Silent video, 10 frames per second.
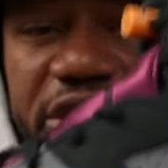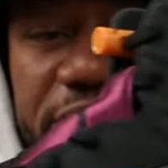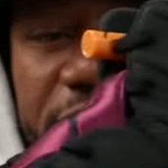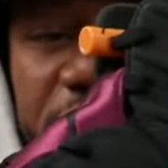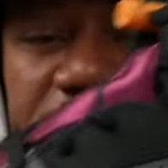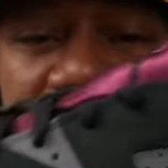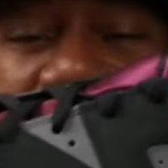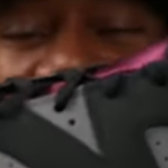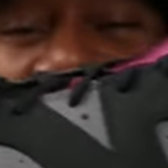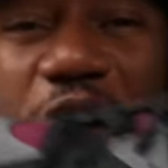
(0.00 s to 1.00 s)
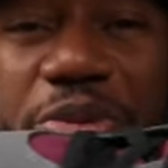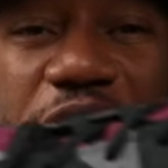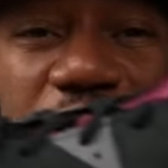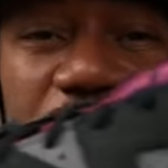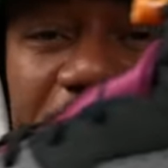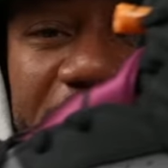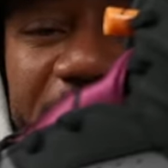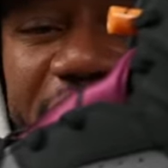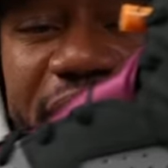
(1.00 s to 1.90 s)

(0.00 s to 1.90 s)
Sports. Dope shoe, man.